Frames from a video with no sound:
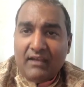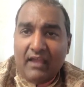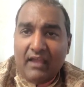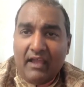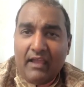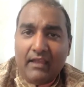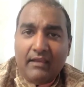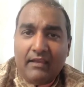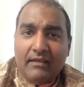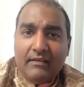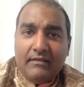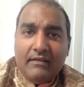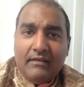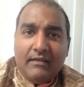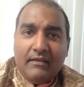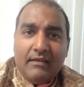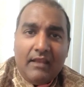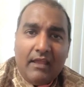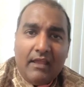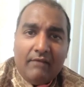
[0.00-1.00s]
I
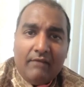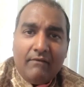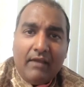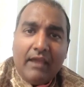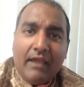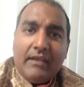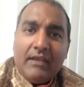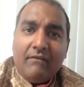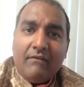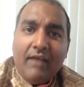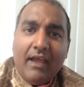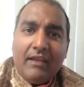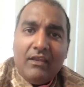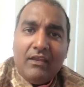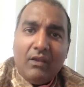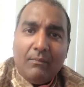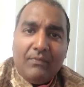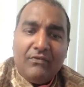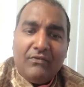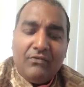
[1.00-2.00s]
didn't have, I never had the
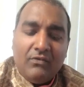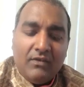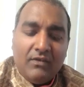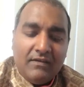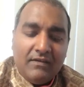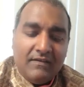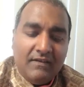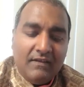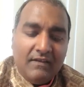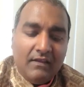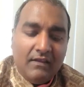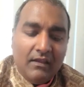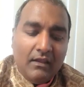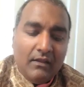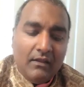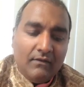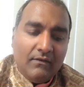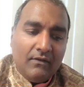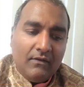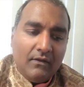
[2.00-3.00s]
opportunity
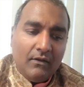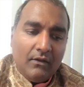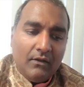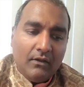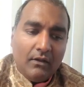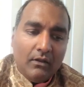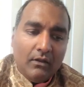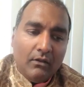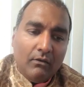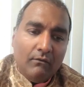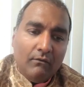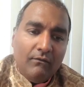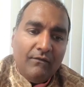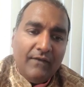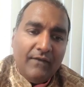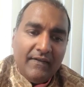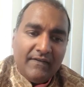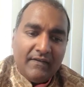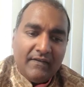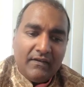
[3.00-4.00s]
to
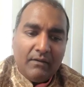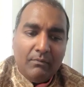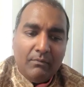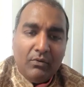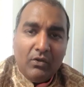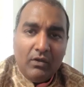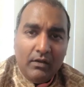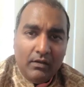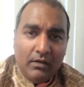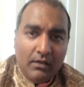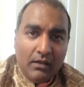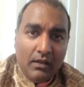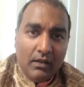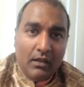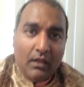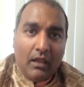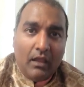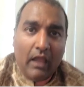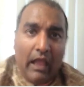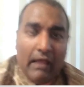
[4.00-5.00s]
visit abroad.
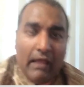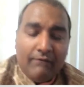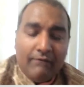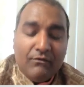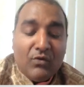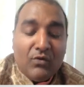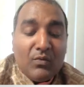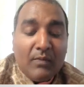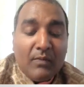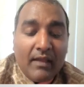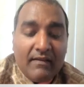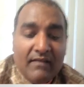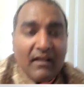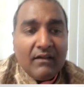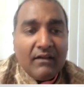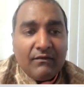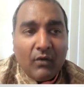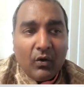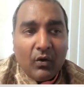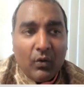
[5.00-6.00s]
I've known myself
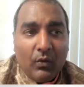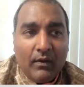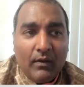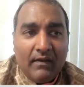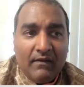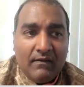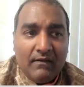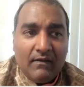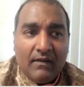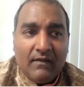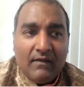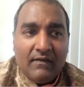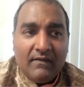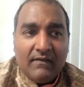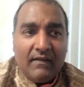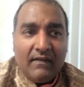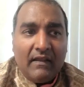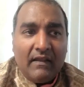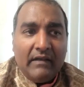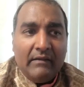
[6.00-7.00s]
always
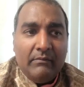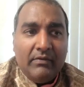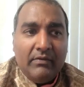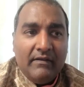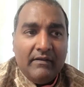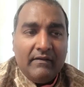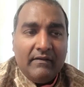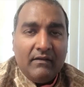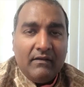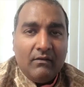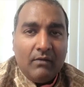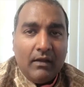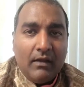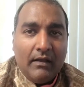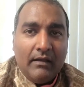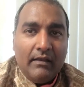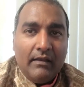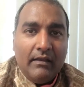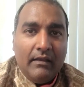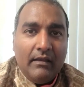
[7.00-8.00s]
celebrating
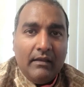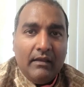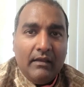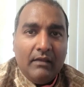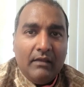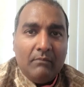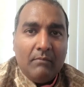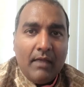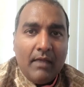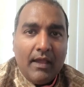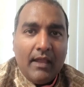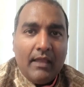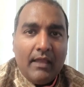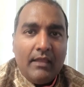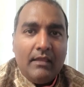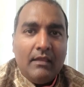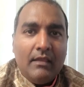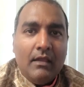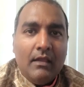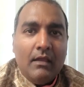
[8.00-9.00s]
Diwali in my
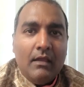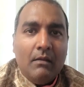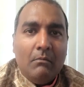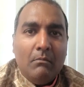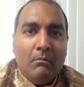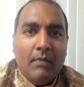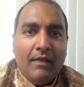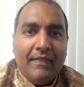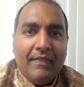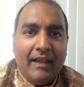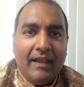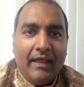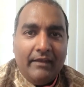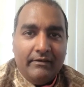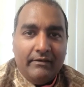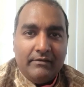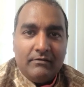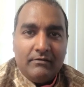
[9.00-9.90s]
motherland.